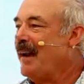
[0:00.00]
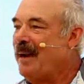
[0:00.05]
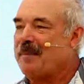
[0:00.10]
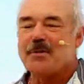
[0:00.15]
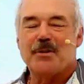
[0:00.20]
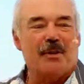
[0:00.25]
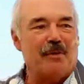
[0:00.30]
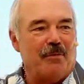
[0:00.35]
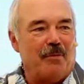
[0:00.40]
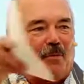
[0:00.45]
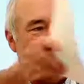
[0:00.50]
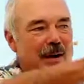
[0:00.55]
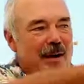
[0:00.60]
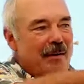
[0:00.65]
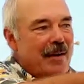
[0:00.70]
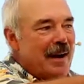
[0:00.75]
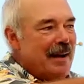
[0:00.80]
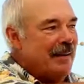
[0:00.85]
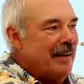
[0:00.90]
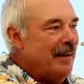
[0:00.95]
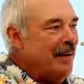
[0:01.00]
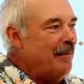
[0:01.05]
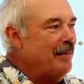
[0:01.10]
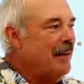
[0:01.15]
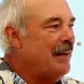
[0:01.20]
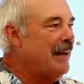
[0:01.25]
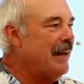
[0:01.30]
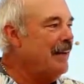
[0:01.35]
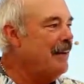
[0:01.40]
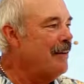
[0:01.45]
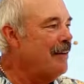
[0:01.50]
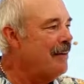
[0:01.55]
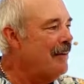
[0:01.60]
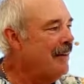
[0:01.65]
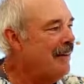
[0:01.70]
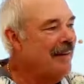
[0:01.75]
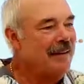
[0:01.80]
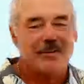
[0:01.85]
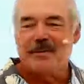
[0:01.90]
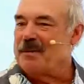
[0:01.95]
And I'm sure if we went around here, we'd hear
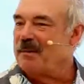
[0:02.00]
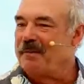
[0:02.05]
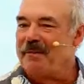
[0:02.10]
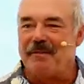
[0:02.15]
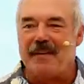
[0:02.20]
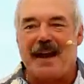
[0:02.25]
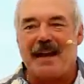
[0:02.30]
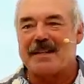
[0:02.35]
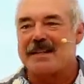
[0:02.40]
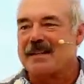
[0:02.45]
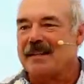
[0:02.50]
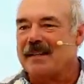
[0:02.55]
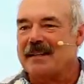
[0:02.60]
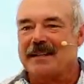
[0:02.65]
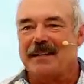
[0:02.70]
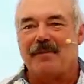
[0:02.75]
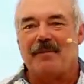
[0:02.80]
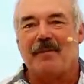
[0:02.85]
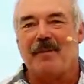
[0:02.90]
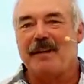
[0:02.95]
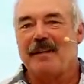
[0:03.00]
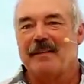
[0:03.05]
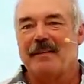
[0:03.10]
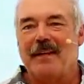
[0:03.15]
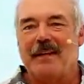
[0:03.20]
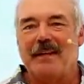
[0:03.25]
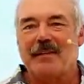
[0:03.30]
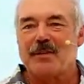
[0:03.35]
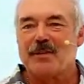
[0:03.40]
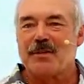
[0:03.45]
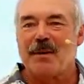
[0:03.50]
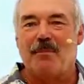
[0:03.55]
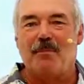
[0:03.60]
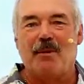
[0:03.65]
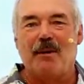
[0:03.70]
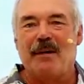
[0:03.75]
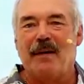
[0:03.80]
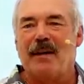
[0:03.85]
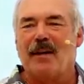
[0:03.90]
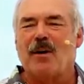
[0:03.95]
some vastly differing things.
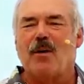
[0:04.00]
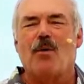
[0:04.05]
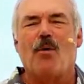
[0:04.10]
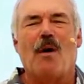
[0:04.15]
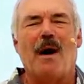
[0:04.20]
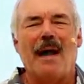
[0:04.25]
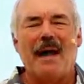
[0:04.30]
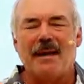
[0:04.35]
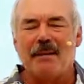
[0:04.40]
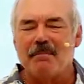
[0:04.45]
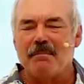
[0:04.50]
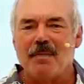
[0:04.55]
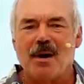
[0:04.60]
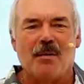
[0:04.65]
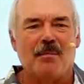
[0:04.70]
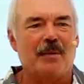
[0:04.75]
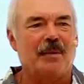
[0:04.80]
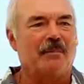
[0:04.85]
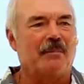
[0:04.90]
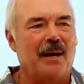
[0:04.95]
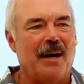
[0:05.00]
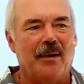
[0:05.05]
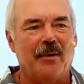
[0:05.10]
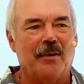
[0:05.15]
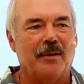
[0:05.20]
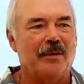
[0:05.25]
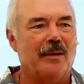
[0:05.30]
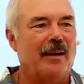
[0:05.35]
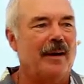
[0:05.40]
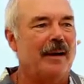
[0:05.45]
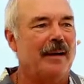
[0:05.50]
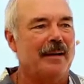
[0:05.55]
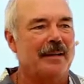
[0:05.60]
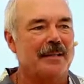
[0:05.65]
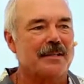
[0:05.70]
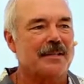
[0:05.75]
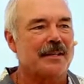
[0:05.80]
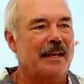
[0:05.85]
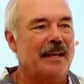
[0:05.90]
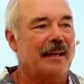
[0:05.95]
Someone in a quiet moment bowing their head
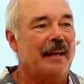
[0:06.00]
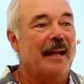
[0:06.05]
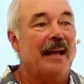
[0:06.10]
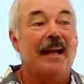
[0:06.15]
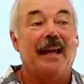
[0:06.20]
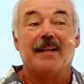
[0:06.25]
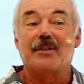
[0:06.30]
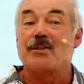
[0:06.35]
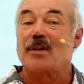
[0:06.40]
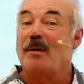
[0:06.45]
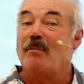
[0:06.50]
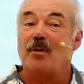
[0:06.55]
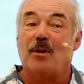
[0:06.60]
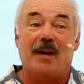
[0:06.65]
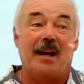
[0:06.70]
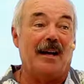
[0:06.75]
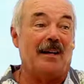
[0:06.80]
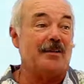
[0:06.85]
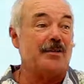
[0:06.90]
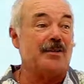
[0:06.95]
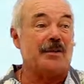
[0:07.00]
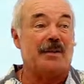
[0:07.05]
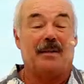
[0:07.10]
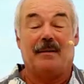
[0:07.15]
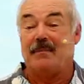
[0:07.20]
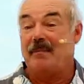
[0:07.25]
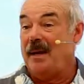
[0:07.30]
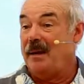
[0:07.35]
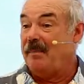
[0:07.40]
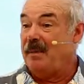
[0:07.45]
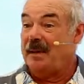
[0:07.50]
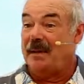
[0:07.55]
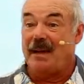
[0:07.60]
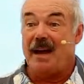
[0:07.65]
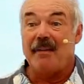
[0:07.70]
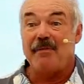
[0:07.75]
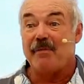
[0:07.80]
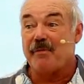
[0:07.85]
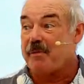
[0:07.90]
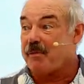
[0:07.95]
and saying, someone else in a maybe a
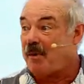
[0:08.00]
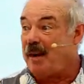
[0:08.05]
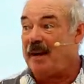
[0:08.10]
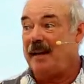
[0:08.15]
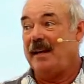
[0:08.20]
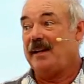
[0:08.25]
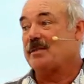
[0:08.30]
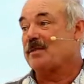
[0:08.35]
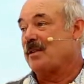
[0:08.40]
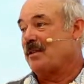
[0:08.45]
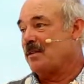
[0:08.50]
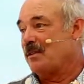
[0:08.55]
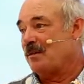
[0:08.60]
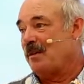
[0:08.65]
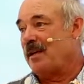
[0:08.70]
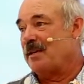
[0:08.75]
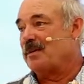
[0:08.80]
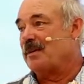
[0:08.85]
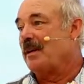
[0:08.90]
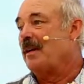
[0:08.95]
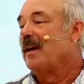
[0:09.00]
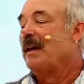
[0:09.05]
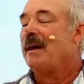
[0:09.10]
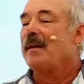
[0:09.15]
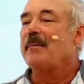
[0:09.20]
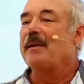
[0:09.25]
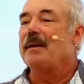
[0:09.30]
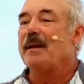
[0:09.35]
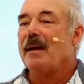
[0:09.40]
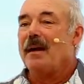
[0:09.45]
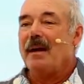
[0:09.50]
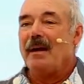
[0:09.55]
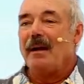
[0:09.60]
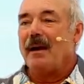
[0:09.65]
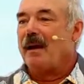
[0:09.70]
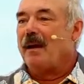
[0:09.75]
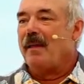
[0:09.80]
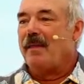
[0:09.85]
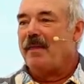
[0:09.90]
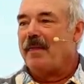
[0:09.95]
life-threatening situation. I mean,
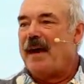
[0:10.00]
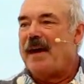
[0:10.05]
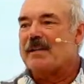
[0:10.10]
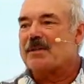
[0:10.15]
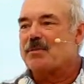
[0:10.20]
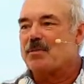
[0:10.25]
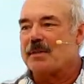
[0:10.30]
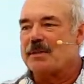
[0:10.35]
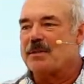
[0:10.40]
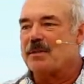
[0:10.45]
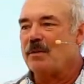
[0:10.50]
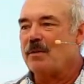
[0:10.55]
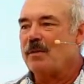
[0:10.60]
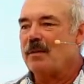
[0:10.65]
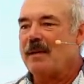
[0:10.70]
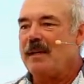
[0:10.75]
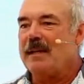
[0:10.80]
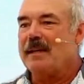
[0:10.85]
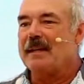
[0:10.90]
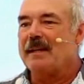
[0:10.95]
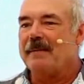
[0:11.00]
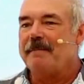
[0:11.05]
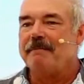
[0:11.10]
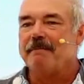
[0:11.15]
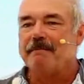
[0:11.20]
that's what's so unique.